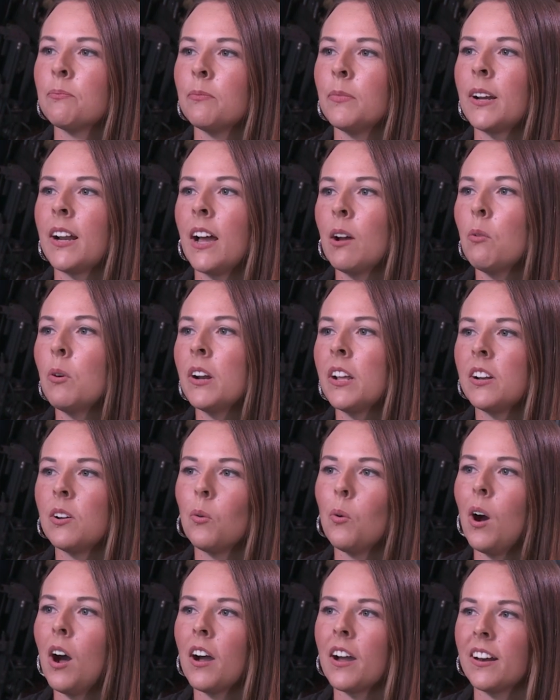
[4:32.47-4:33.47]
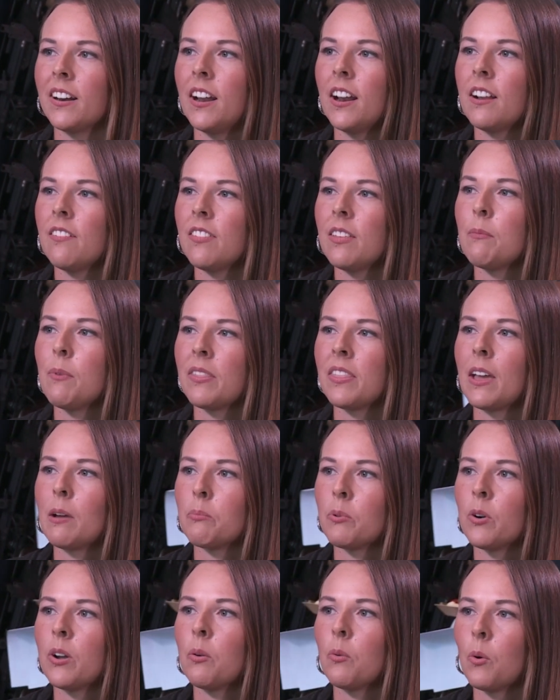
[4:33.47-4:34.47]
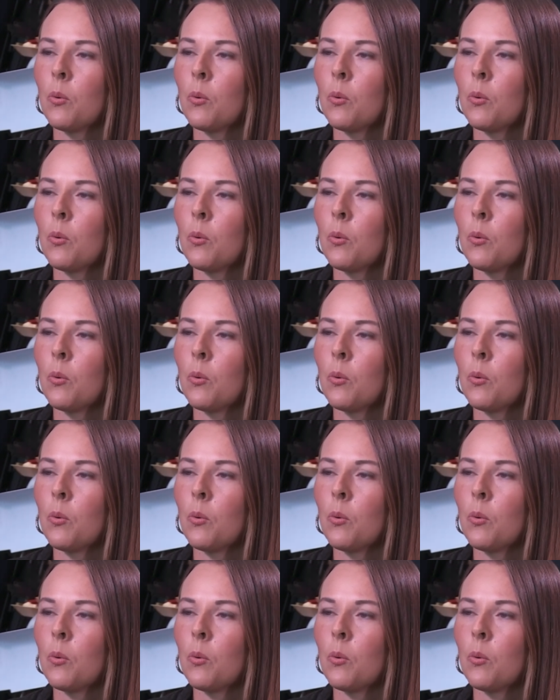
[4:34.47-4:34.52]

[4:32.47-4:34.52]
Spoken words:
but I wanted to walk, and none of them at that point